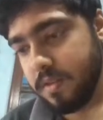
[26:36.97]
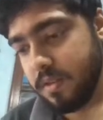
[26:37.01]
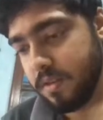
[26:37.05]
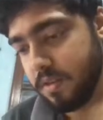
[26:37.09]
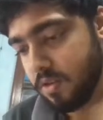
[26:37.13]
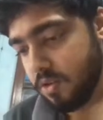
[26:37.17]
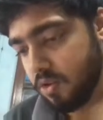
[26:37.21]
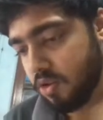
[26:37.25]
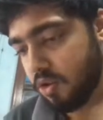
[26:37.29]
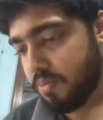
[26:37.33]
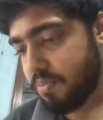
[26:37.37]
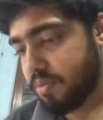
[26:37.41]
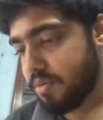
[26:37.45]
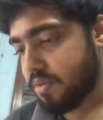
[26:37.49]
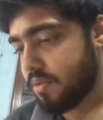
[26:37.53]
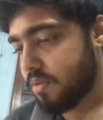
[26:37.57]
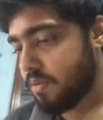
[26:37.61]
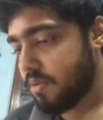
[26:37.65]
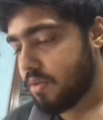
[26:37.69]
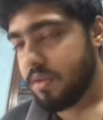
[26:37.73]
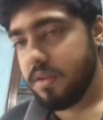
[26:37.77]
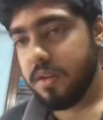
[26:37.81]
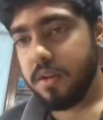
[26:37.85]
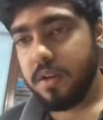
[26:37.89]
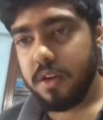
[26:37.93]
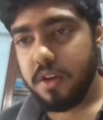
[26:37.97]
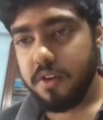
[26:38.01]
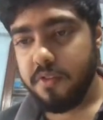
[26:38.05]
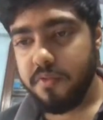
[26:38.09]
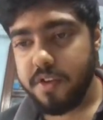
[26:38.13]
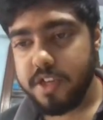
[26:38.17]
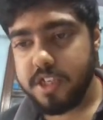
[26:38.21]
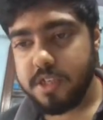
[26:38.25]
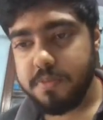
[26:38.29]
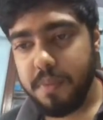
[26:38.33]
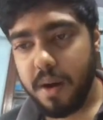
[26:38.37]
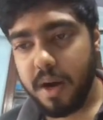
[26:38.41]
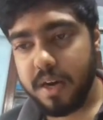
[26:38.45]
No.
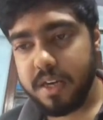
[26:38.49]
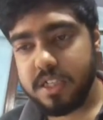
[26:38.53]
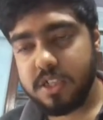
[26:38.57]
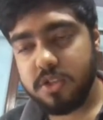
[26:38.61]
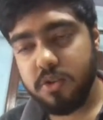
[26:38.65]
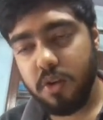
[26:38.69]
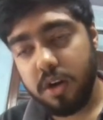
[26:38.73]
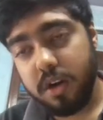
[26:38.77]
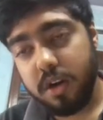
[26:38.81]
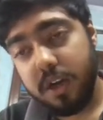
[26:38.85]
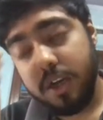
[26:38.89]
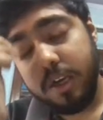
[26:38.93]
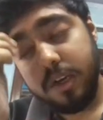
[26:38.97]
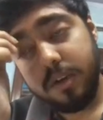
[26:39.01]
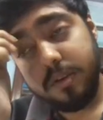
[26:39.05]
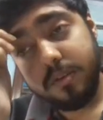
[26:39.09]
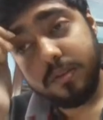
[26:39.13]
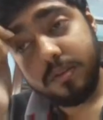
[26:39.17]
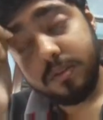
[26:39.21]
Which part is not clear?